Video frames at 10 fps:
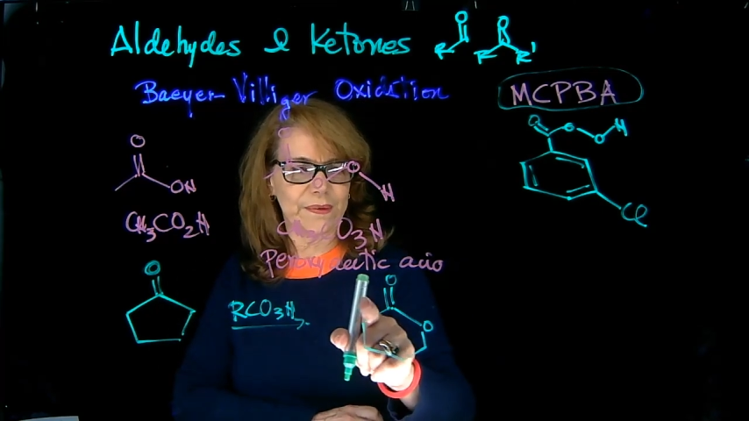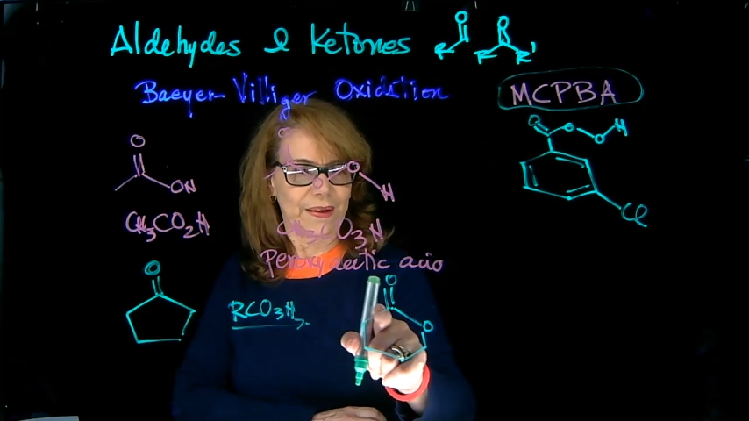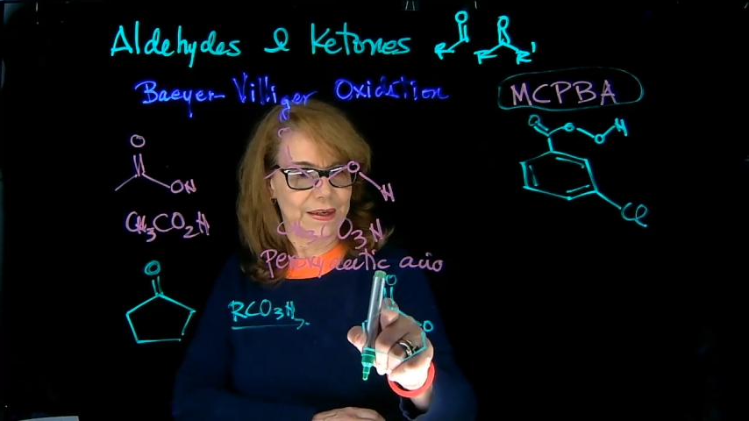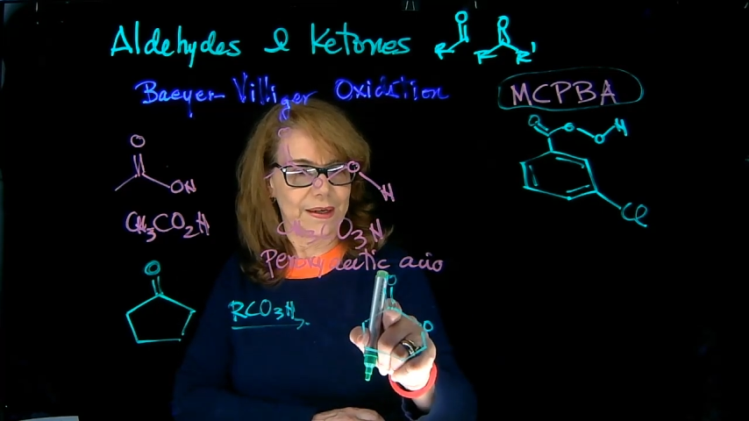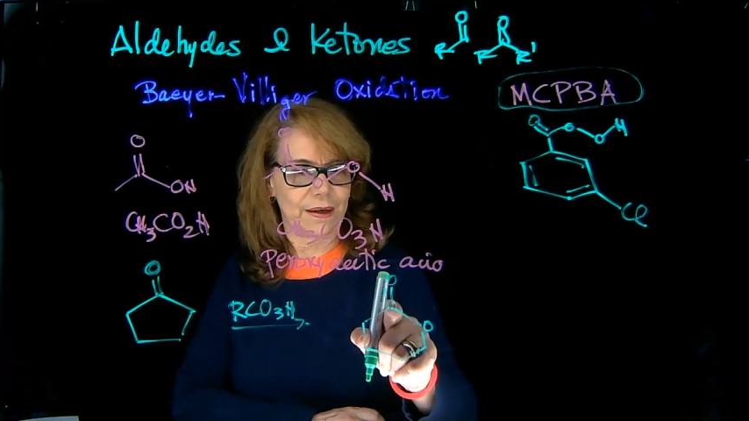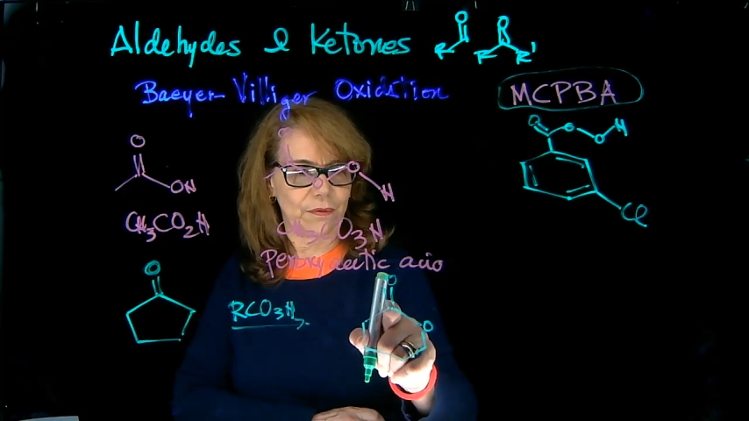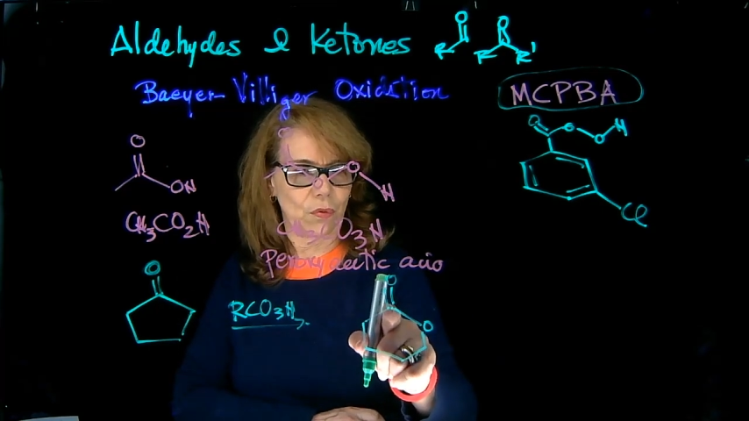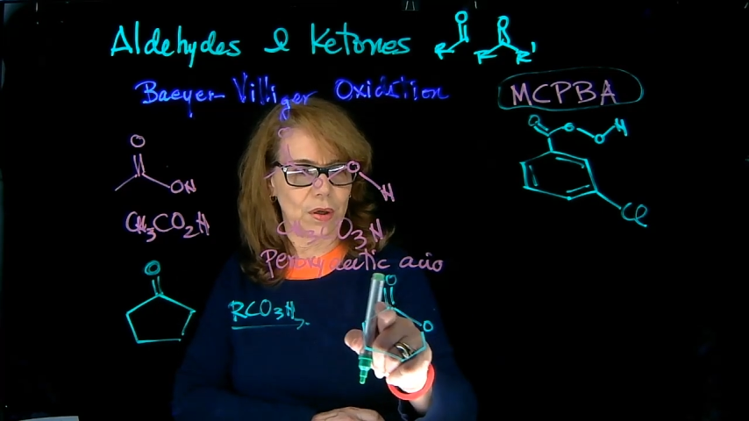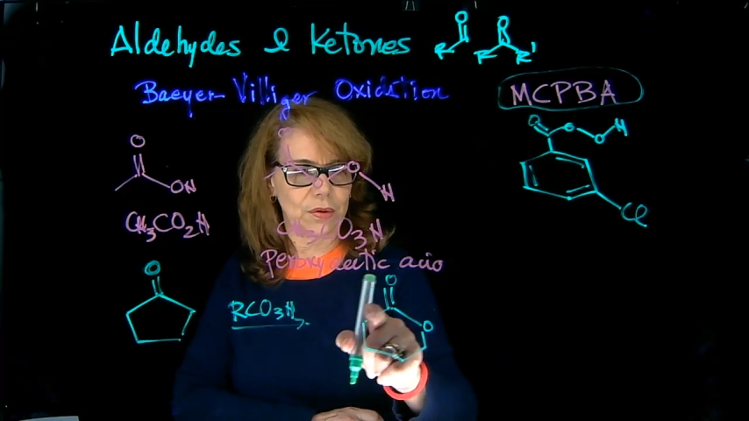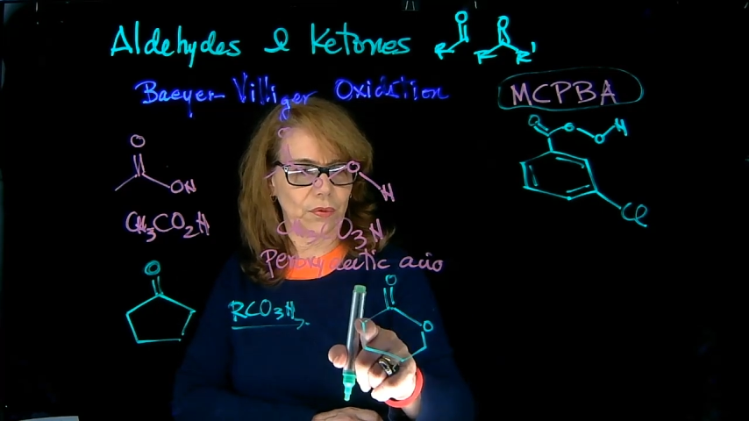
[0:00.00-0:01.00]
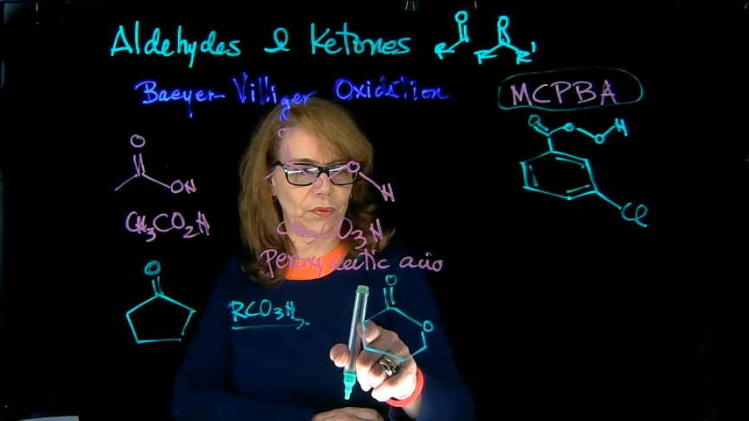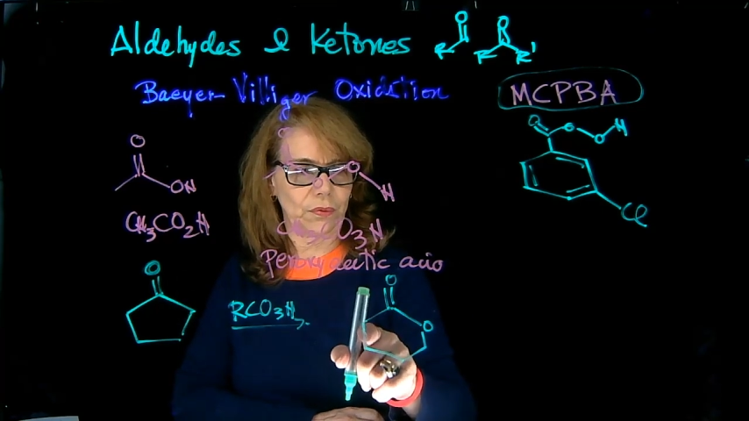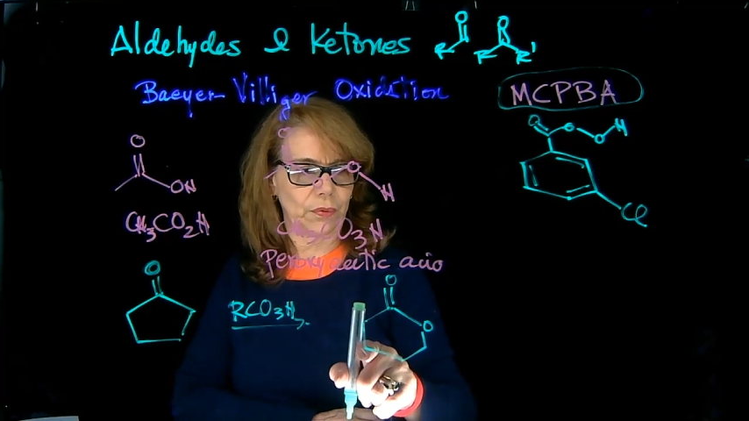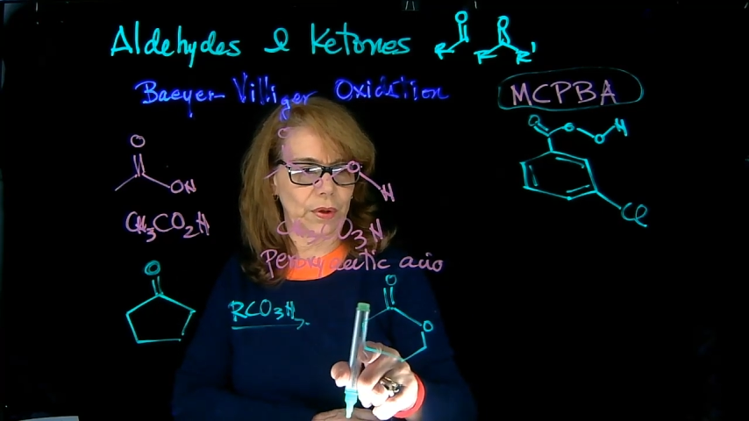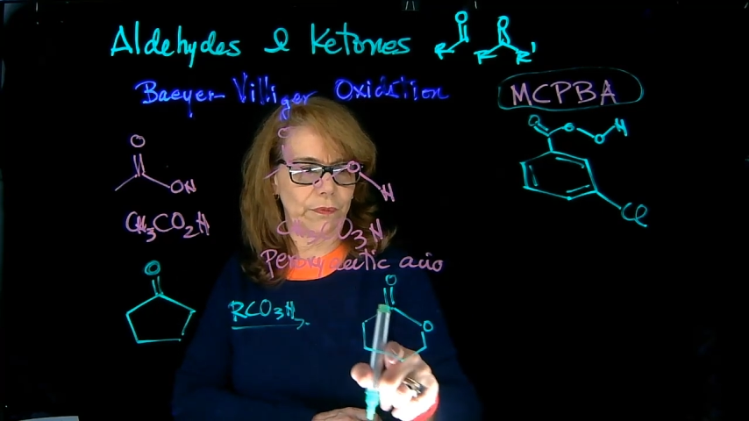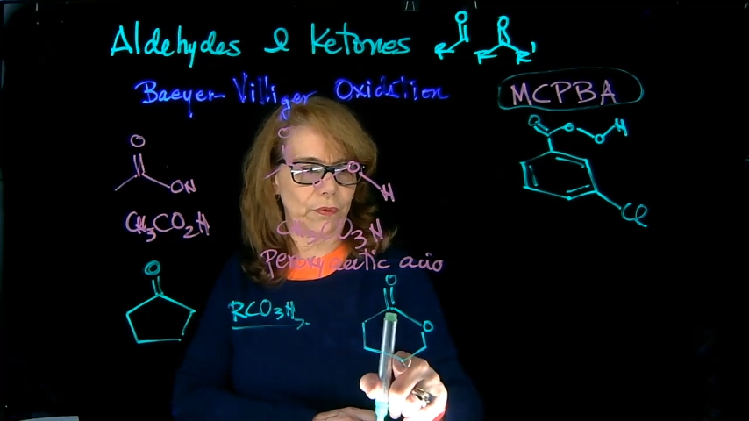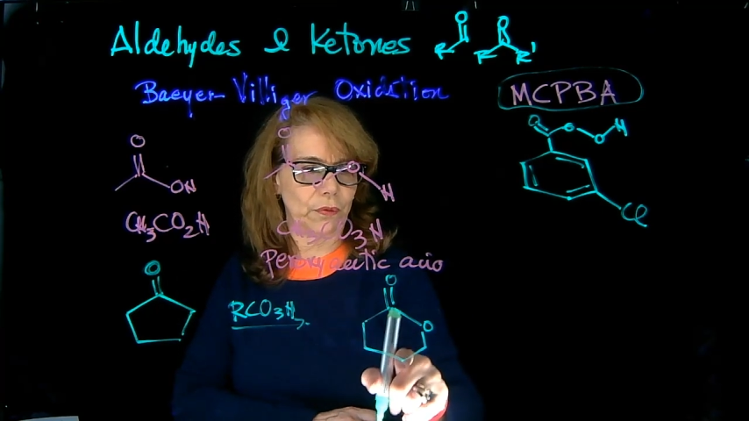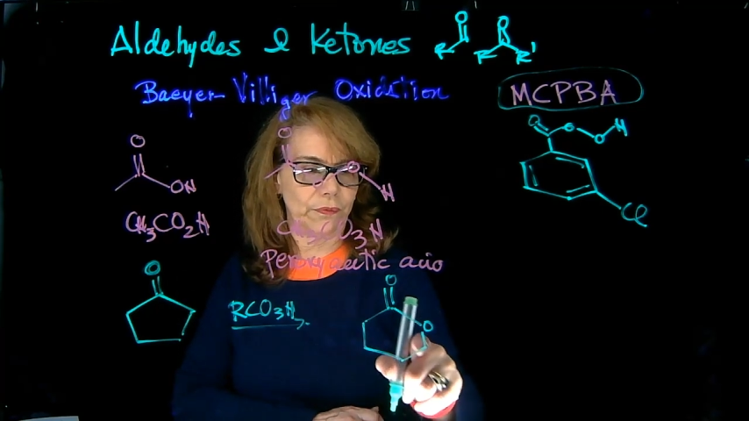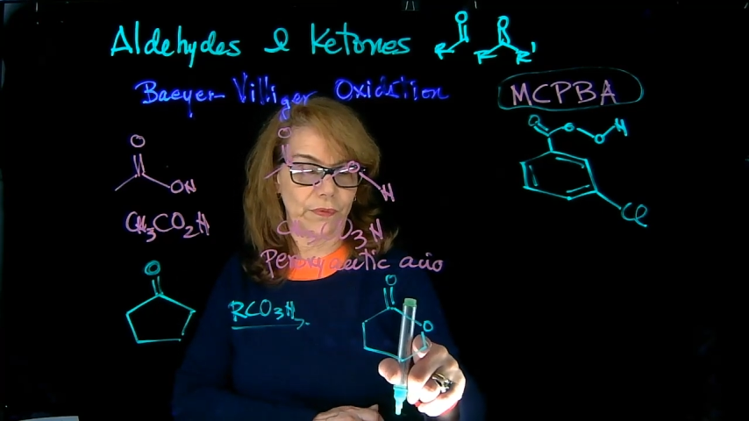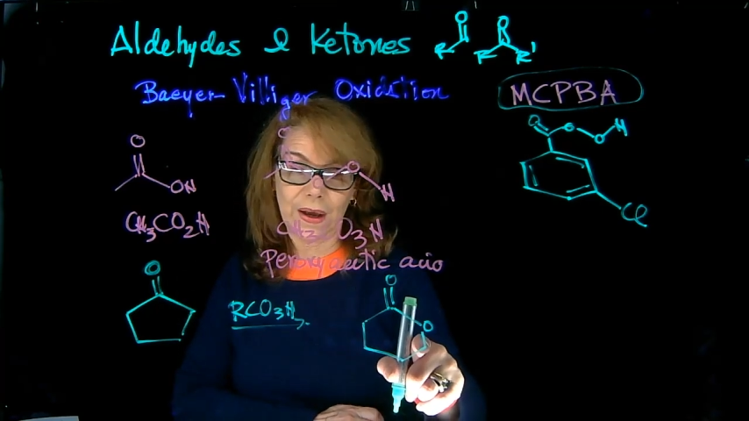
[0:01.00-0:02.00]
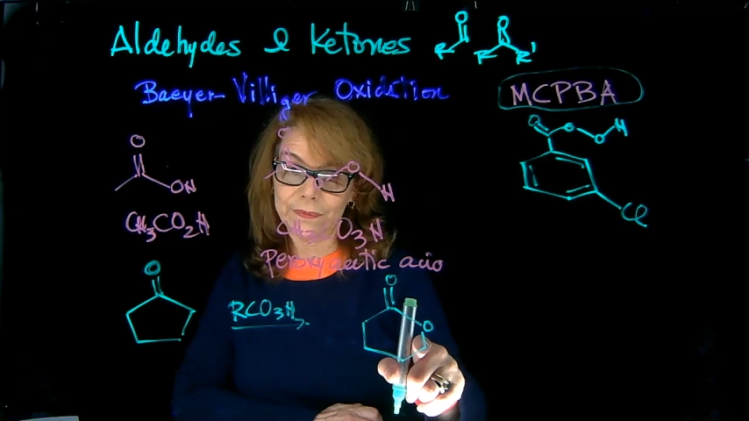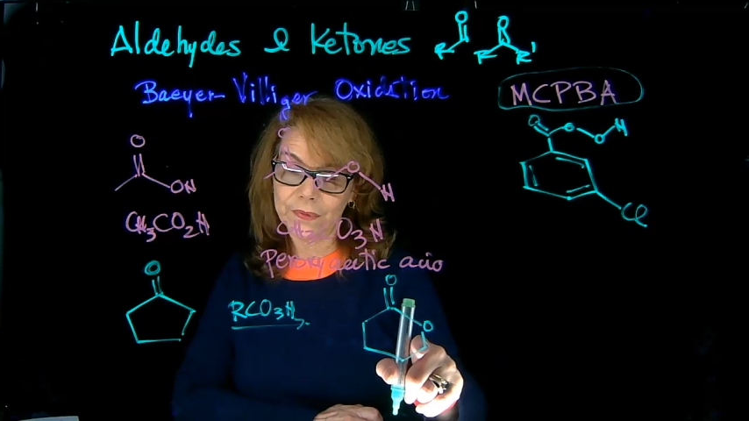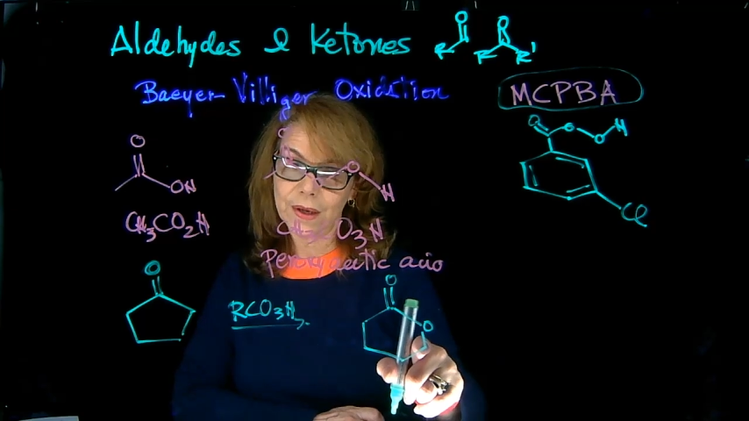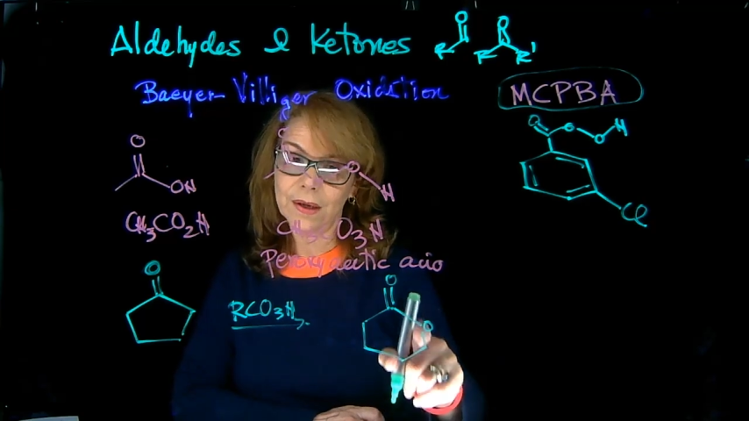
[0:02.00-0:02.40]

and I have 1, 2, 3, 4, 5.